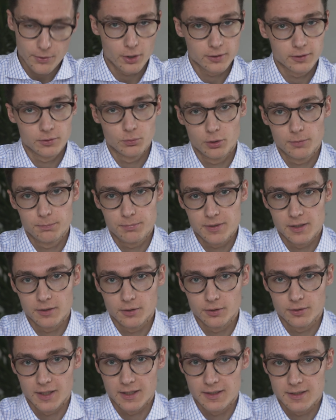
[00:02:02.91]
I thought it would be a
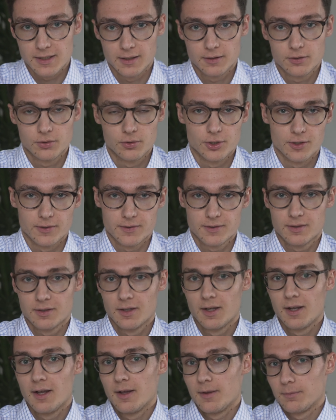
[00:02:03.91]
good idea to just
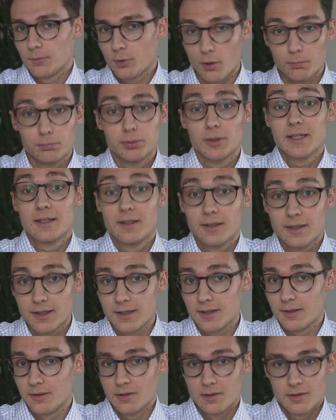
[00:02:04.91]

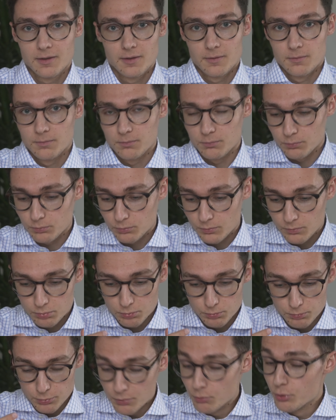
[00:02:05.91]
completely
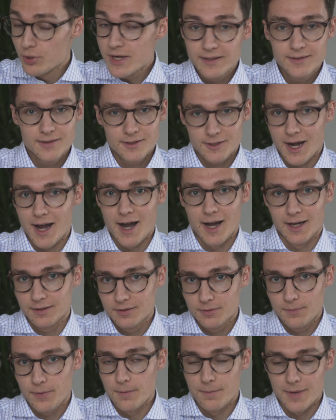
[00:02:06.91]

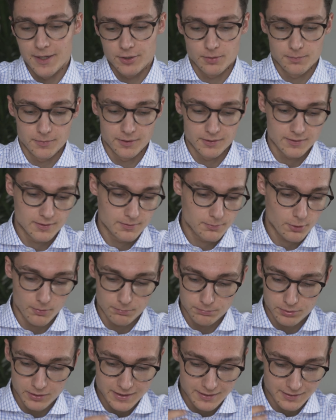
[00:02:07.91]
restart the measurements,
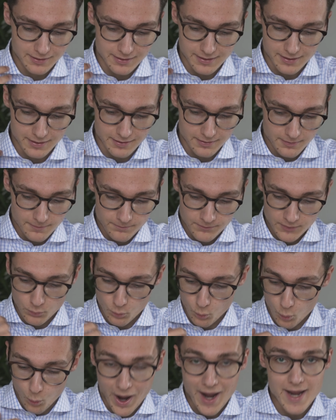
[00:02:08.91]
completely
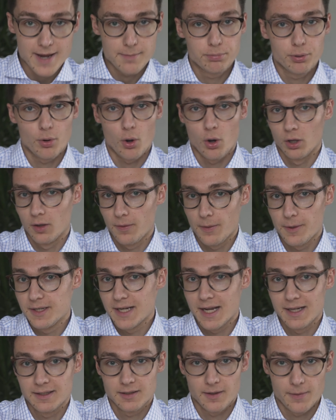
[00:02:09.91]
wipe all the
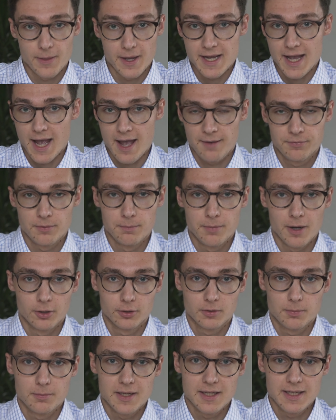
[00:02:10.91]
data they have
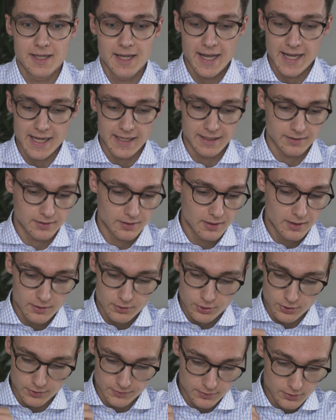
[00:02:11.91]
about me and
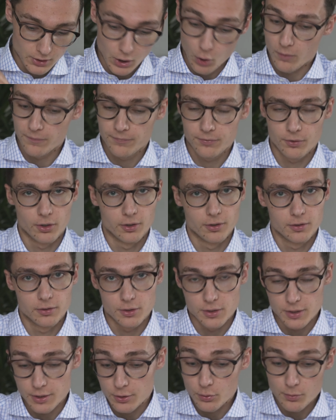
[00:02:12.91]
just go for
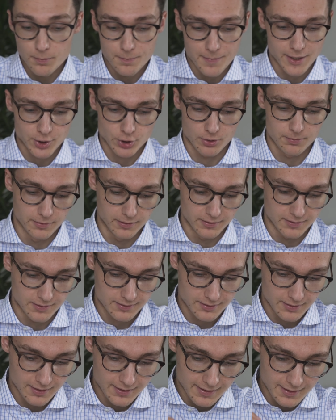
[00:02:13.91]
new
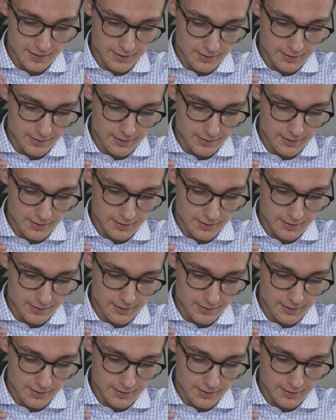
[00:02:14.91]
measurements.